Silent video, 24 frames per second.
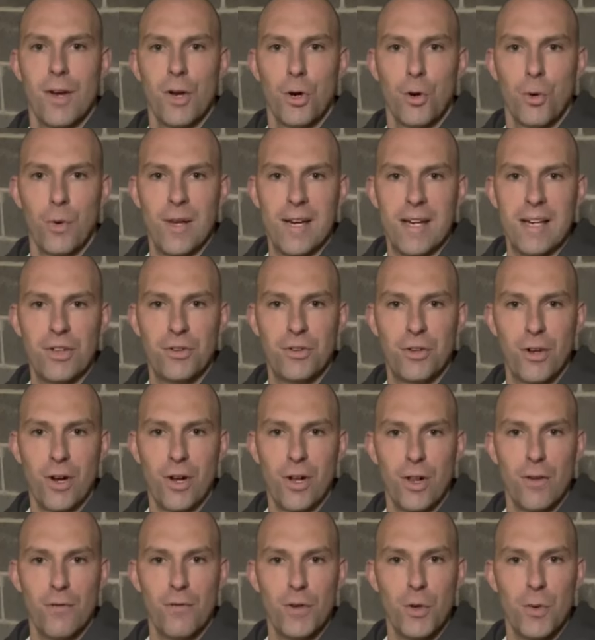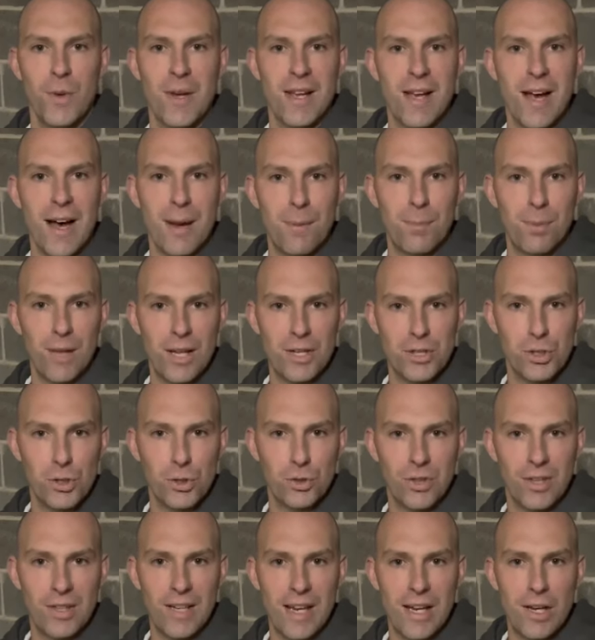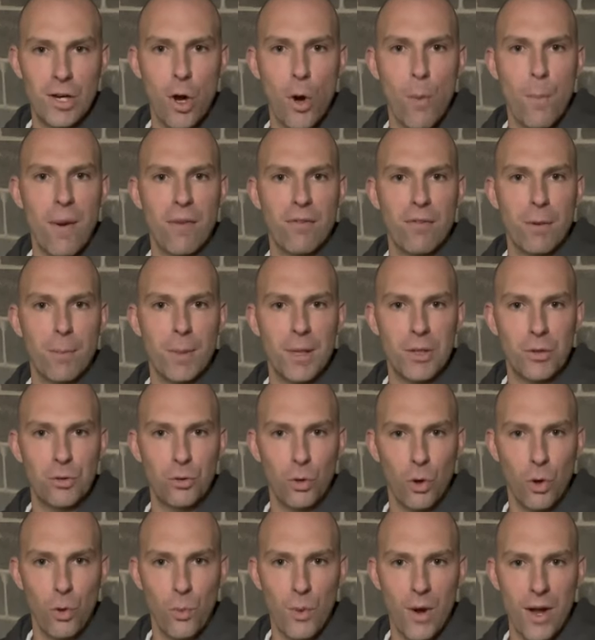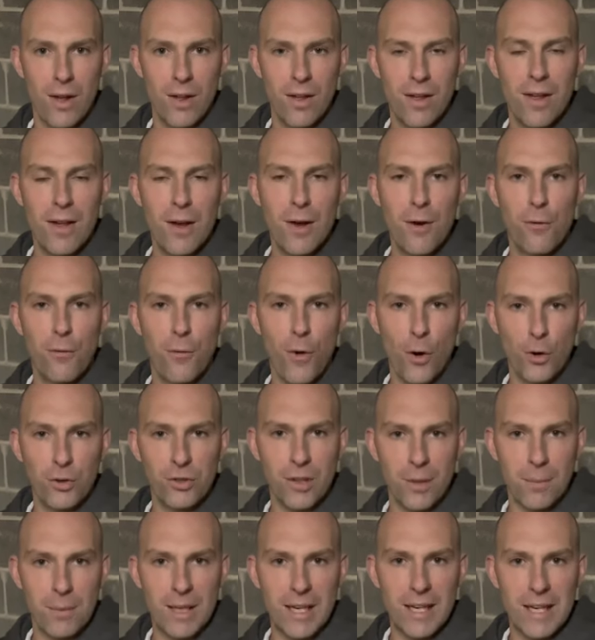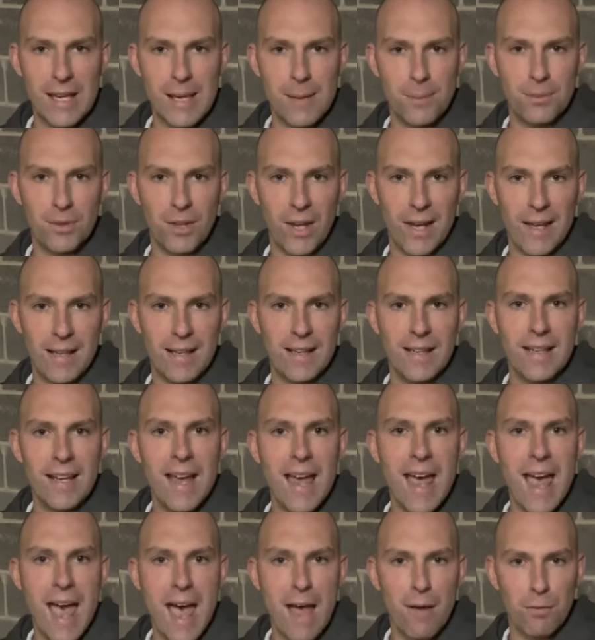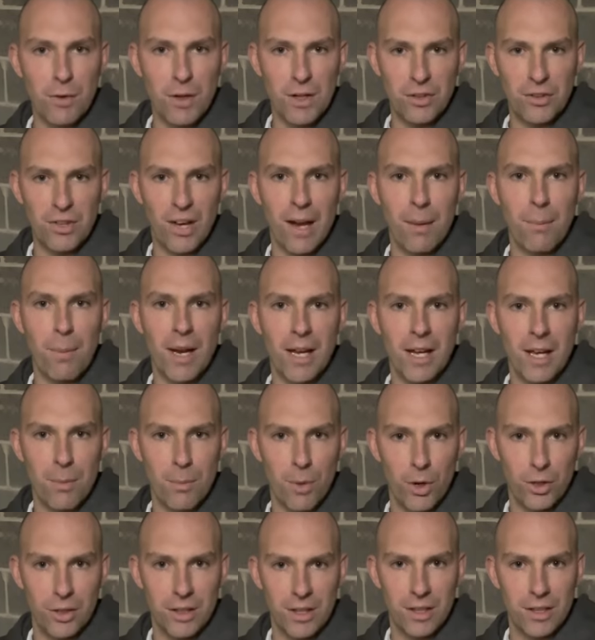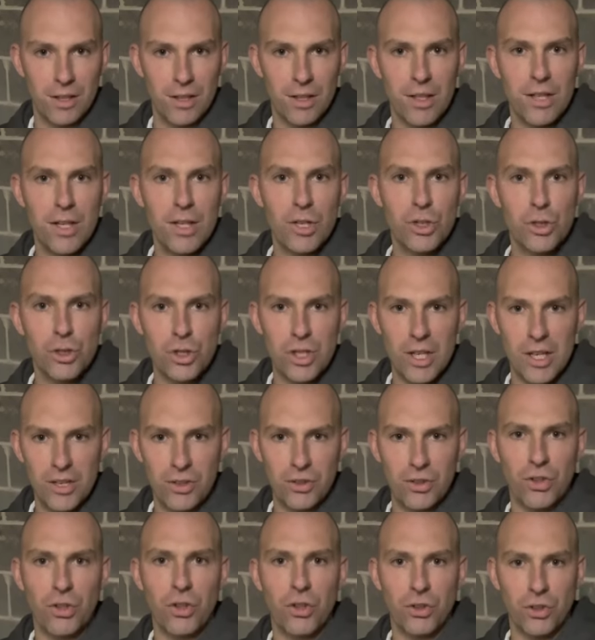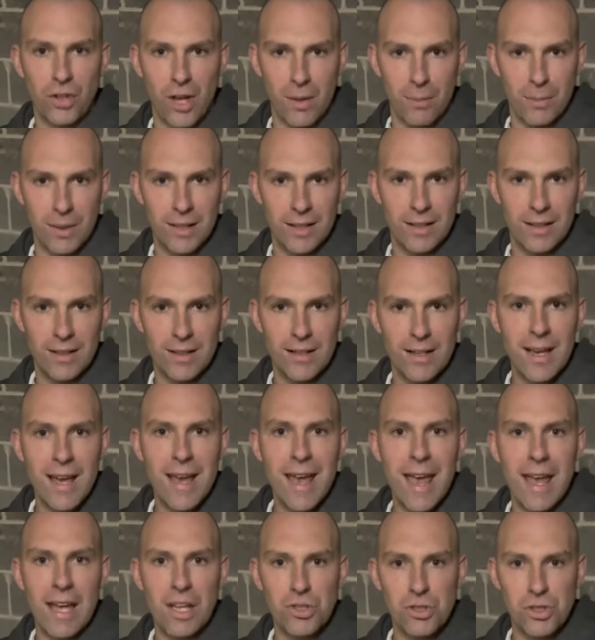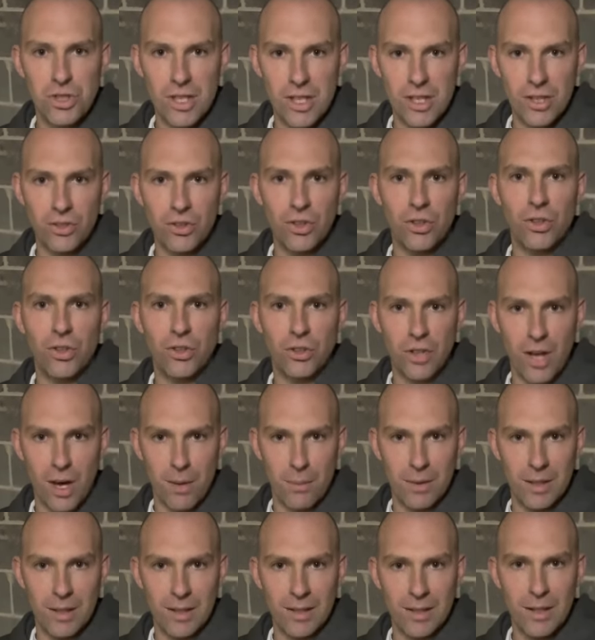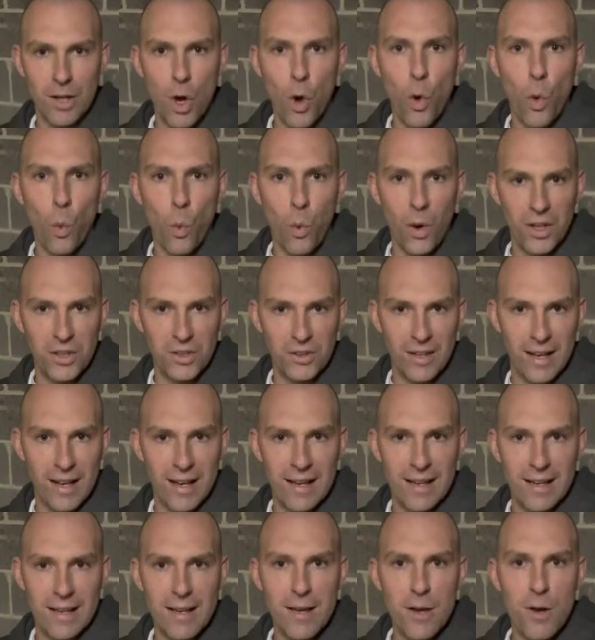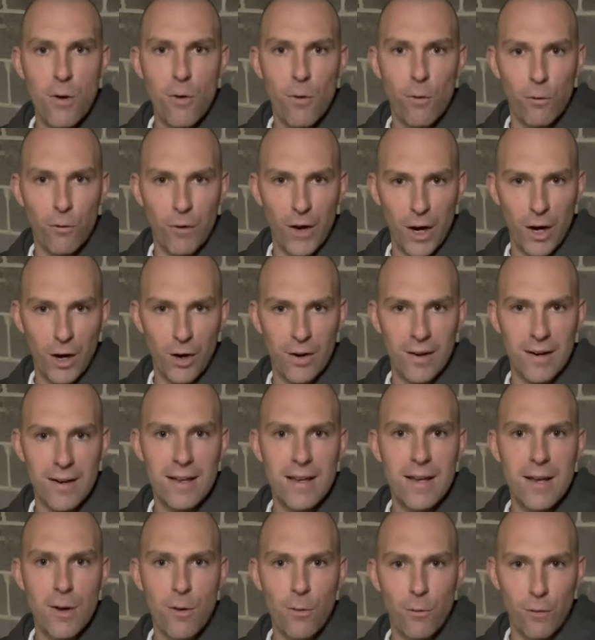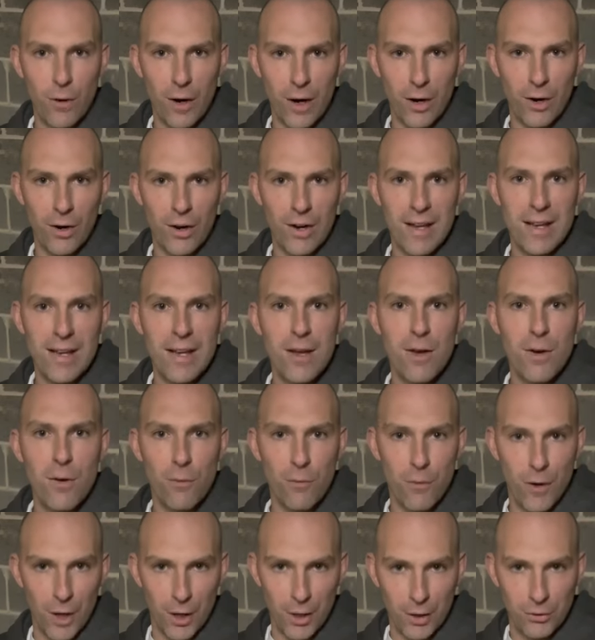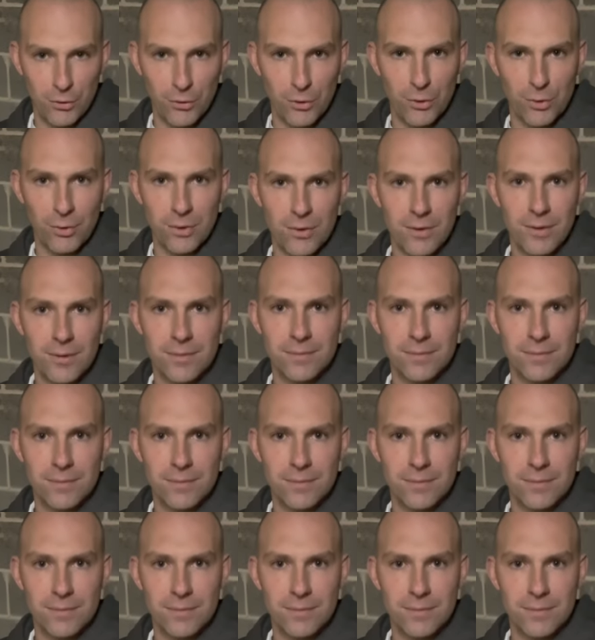Greetings to all of you and God bless you today. Hope everybody's doing well. Folks, I'm going to keep saying it every time I come on here. Jesus is coming, and Jesus is coming one day very, very, very soon.